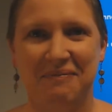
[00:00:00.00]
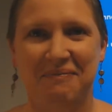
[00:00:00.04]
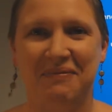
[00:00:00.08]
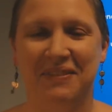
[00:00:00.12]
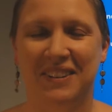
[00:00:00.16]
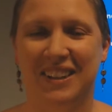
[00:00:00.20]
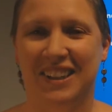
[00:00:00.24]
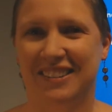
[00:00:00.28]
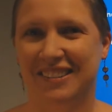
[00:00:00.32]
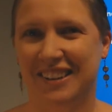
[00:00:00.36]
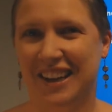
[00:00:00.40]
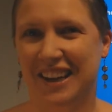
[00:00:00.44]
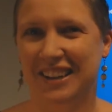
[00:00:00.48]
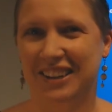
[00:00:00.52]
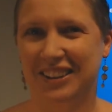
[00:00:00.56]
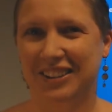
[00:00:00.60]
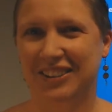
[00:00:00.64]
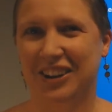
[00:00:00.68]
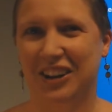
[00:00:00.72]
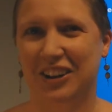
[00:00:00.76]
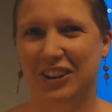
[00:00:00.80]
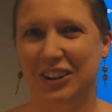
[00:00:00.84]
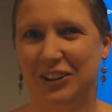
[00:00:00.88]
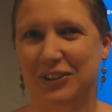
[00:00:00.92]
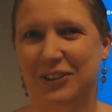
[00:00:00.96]
designing
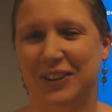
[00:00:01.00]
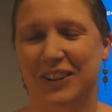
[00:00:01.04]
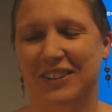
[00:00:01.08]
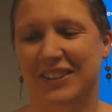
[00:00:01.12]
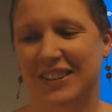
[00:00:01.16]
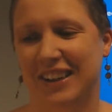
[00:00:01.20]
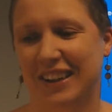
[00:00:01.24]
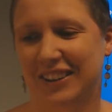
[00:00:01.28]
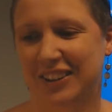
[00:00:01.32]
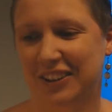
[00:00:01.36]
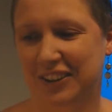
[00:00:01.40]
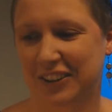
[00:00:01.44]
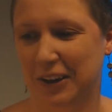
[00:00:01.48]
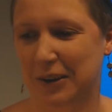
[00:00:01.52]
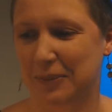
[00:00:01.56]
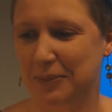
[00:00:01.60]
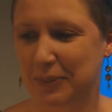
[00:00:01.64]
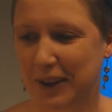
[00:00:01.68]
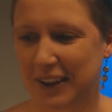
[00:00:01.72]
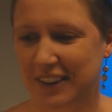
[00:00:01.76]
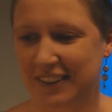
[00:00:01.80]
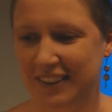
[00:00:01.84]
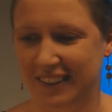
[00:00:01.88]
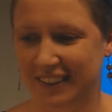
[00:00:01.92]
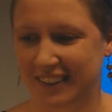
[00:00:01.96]
Charlottesville's next great
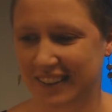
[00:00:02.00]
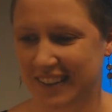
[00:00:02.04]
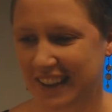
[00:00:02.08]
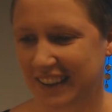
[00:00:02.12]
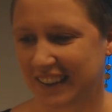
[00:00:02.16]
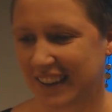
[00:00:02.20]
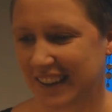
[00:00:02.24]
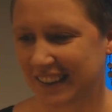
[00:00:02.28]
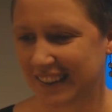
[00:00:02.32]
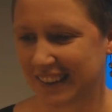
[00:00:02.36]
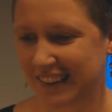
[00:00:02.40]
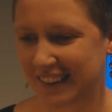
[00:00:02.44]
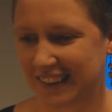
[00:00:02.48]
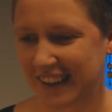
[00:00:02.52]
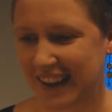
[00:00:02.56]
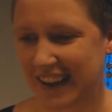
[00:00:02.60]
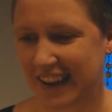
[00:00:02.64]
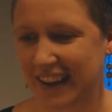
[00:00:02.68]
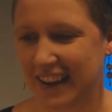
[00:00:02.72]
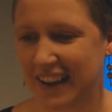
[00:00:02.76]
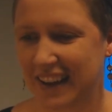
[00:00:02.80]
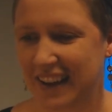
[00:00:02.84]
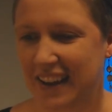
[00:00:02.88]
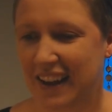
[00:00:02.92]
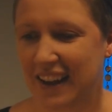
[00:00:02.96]
places, they like to say.
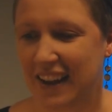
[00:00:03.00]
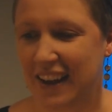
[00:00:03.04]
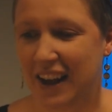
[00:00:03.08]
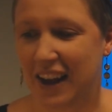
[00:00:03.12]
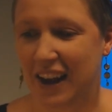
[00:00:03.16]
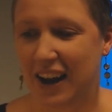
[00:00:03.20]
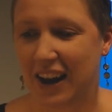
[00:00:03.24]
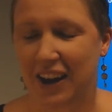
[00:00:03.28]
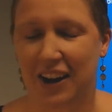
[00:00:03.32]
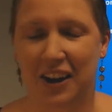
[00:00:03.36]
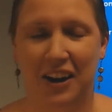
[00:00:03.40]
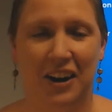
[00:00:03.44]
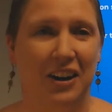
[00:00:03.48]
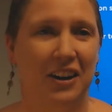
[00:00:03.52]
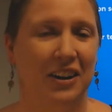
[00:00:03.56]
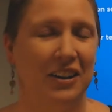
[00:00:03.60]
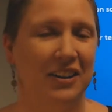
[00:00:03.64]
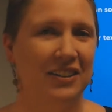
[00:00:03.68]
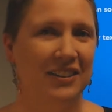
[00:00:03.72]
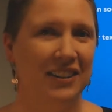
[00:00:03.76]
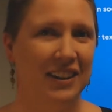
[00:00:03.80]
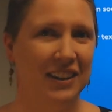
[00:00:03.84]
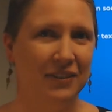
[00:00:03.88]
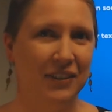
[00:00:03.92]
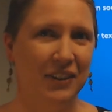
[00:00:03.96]
Our
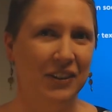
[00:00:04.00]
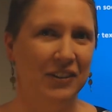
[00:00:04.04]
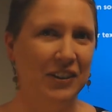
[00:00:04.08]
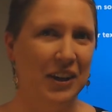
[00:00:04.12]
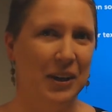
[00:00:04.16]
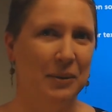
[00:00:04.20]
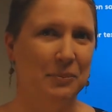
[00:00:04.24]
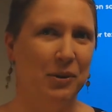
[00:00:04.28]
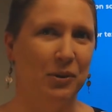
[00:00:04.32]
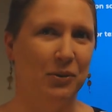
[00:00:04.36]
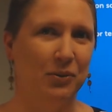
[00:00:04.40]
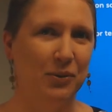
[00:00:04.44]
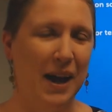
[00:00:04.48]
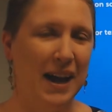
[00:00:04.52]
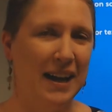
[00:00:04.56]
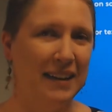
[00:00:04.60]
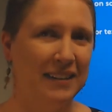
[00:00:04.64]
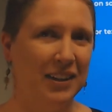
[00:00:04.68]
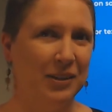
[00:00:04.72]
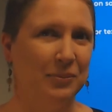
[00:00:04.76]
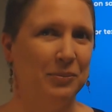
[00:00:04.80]
Seville Chamber Rising